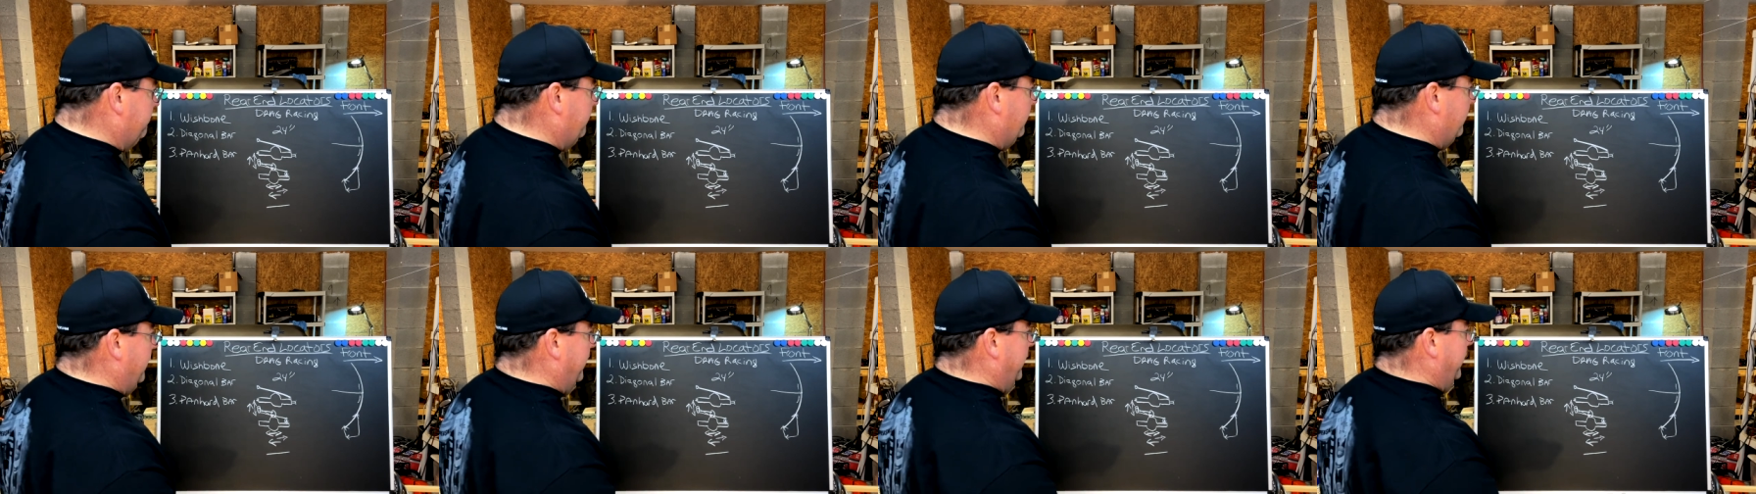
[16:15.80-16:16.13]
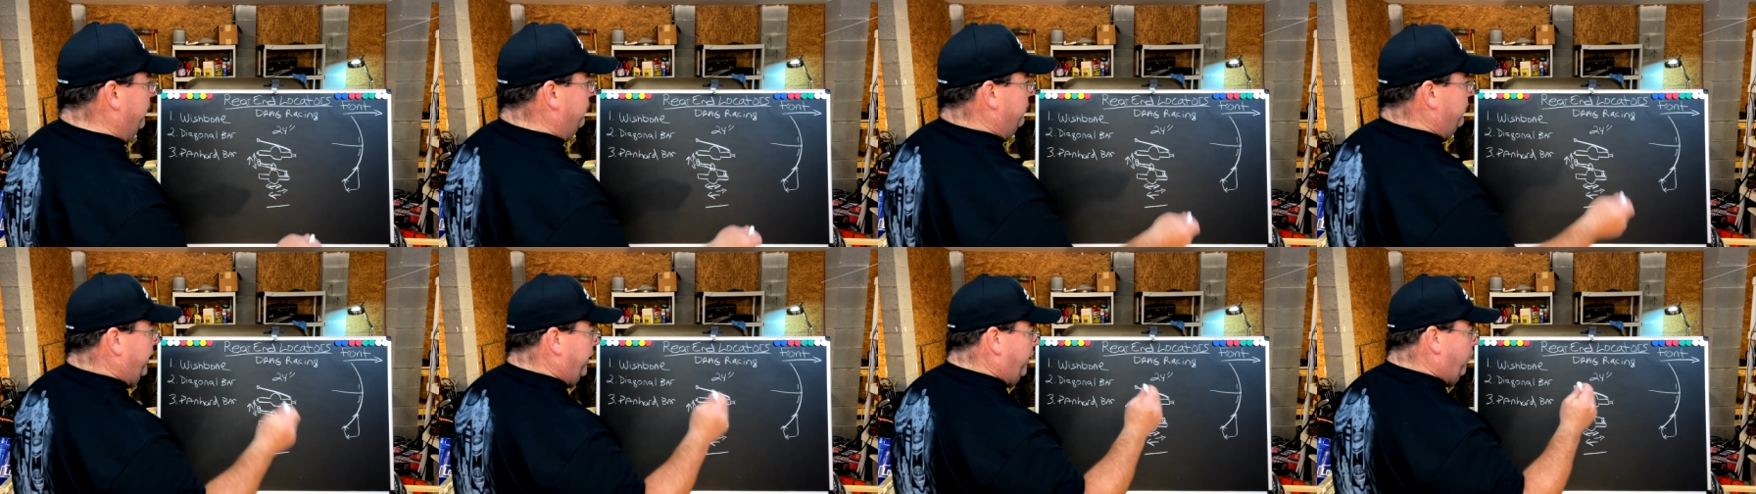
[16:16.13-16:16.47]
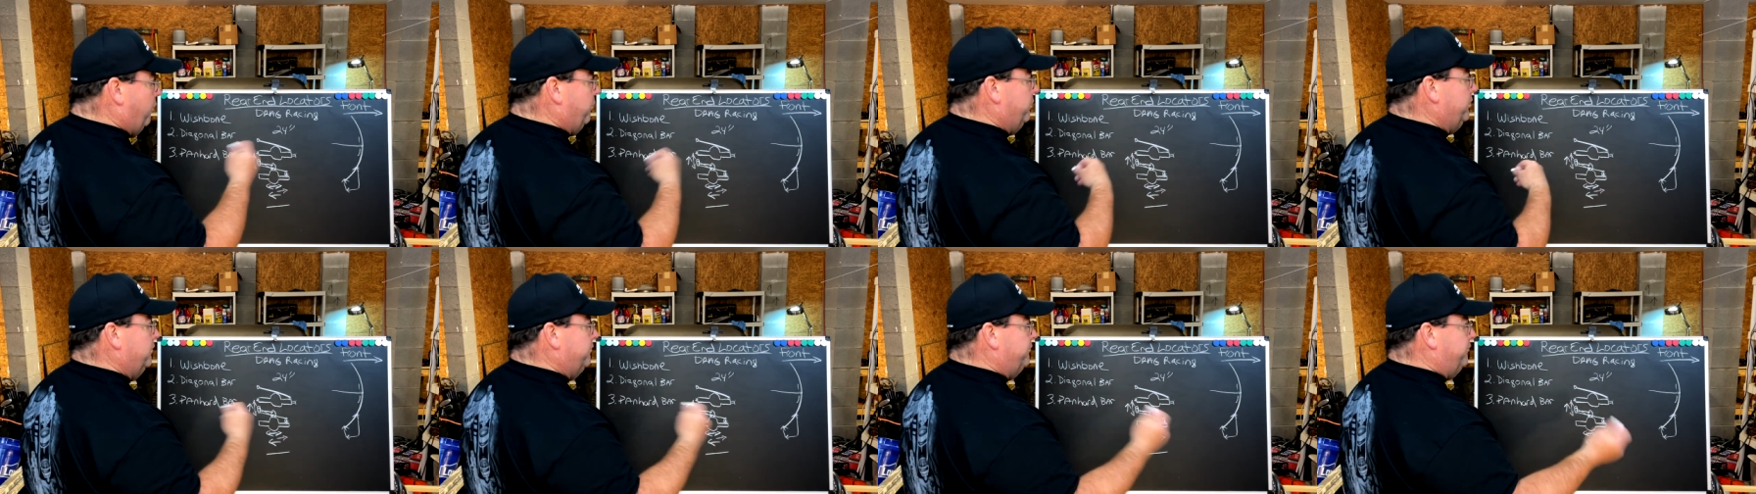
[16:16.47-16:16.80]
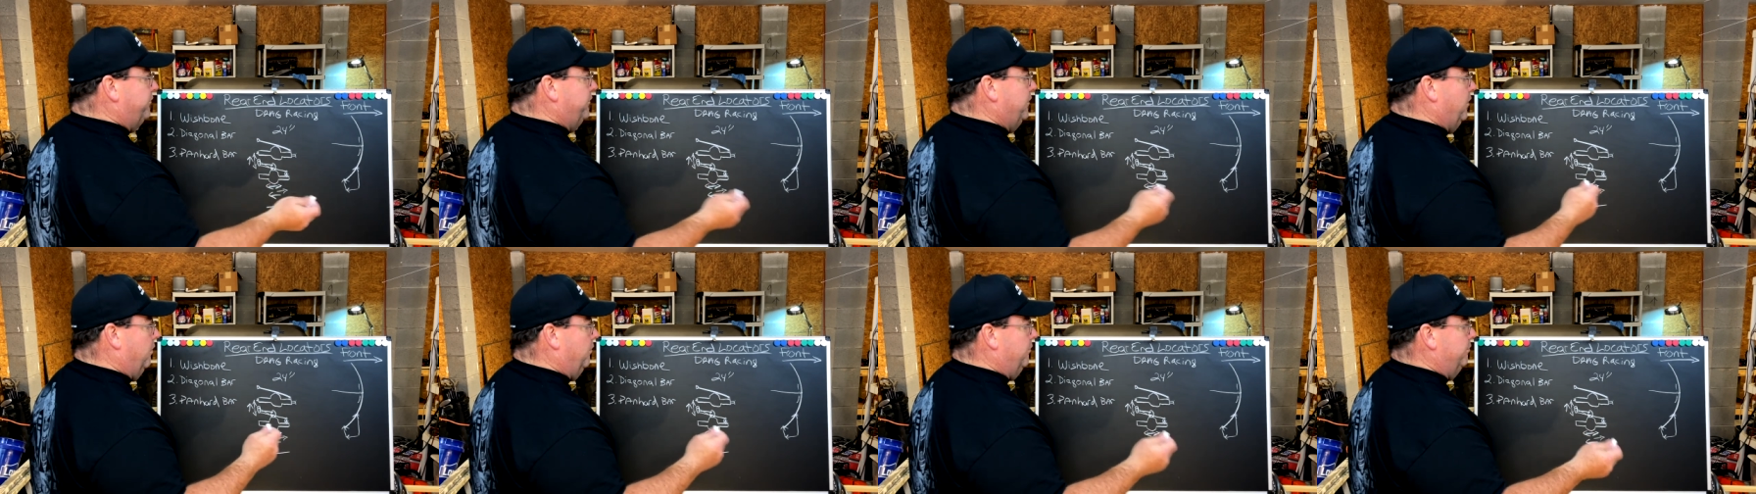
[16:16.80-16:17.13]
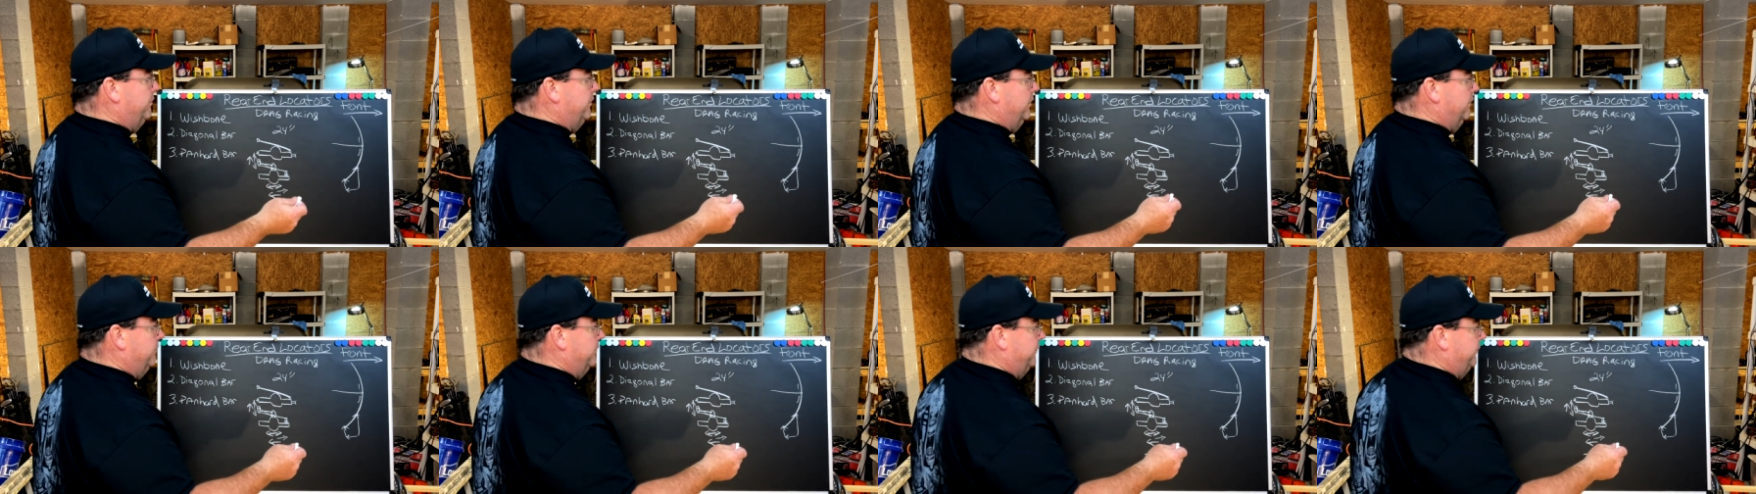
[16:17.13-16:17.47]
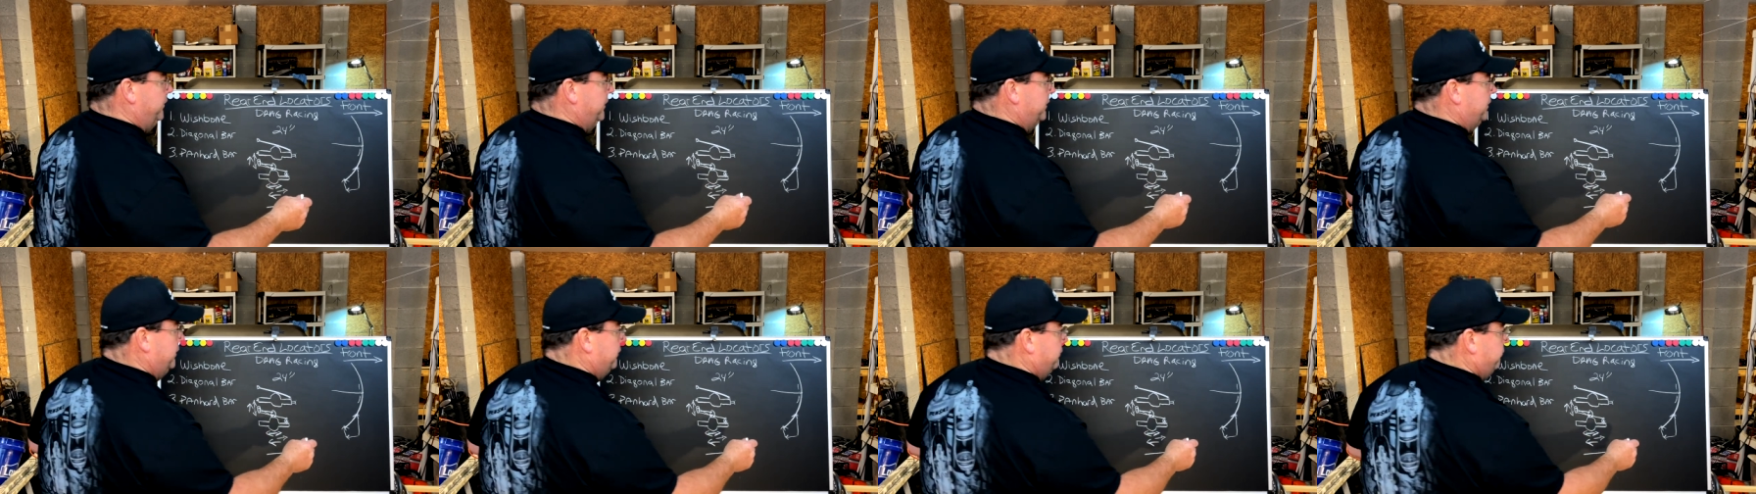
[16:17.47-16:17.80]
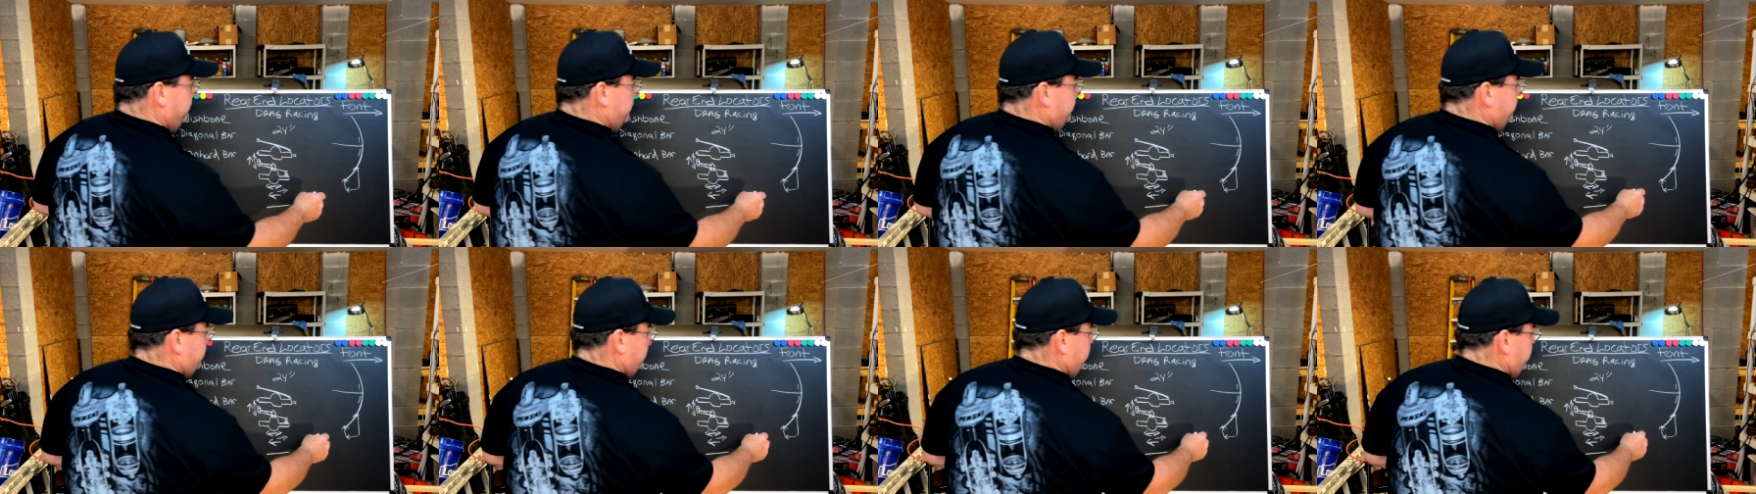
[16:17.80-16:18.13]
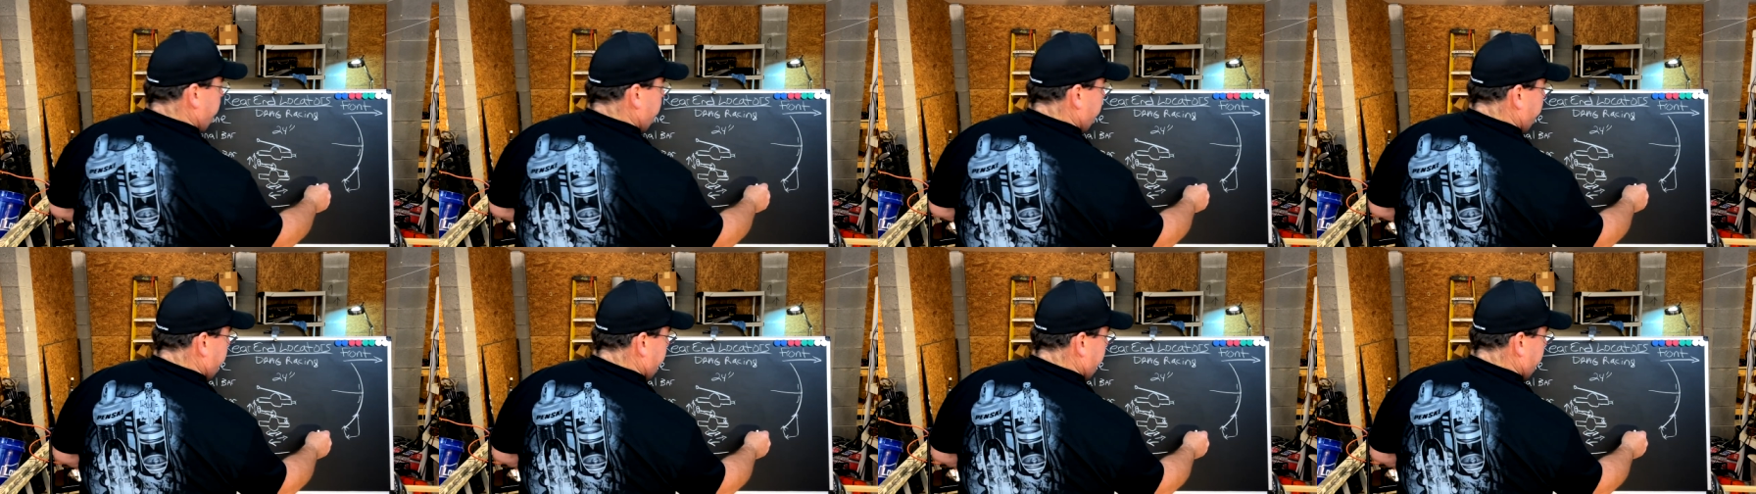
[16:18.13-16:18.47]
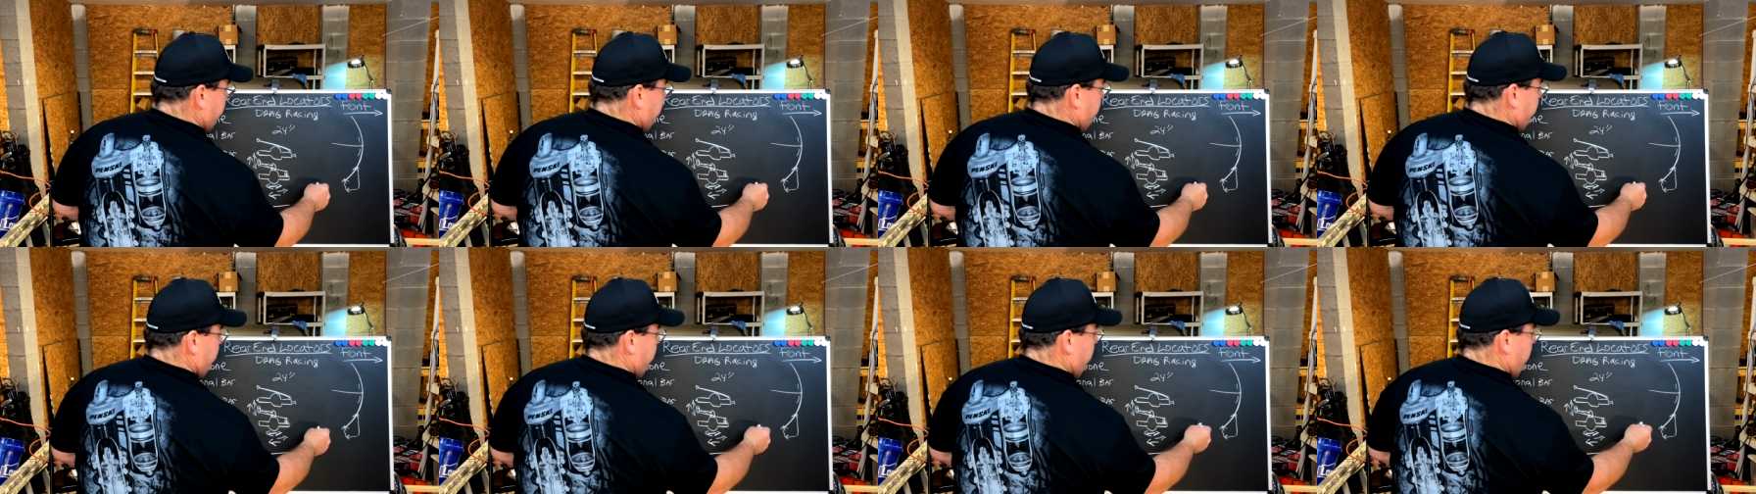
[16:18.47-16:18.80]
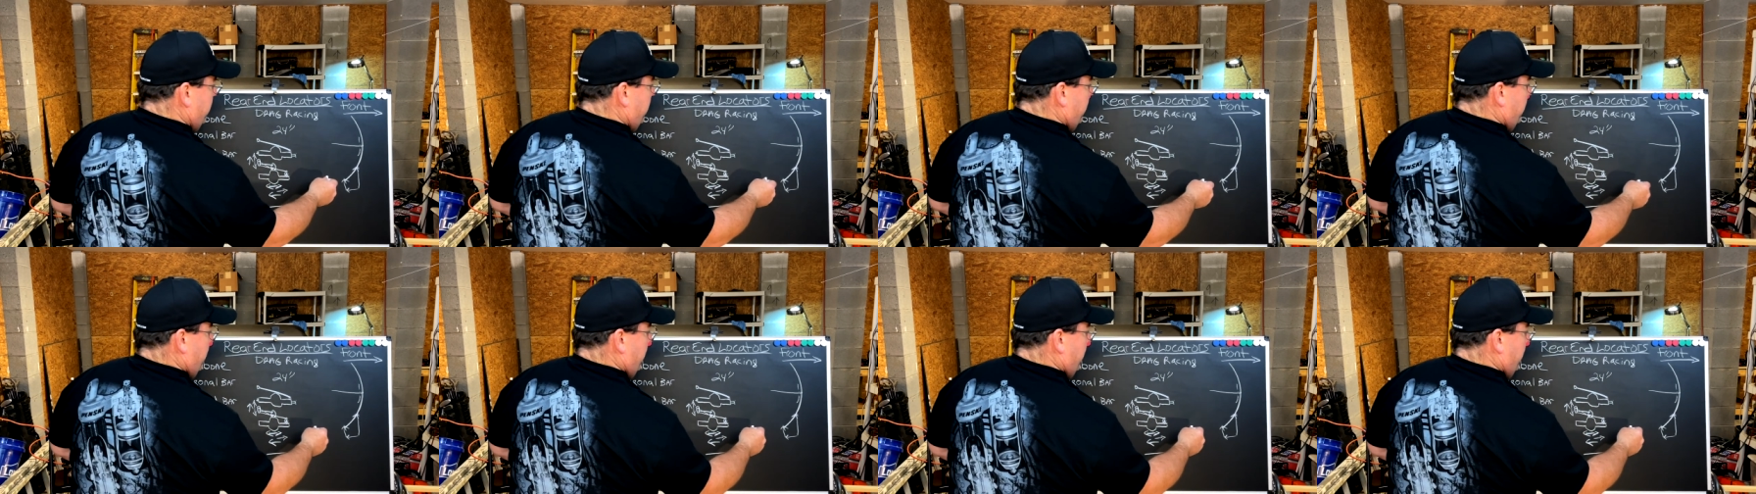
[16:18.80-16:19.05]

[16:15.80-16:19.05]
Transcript: And on the on the 53 Studebaker,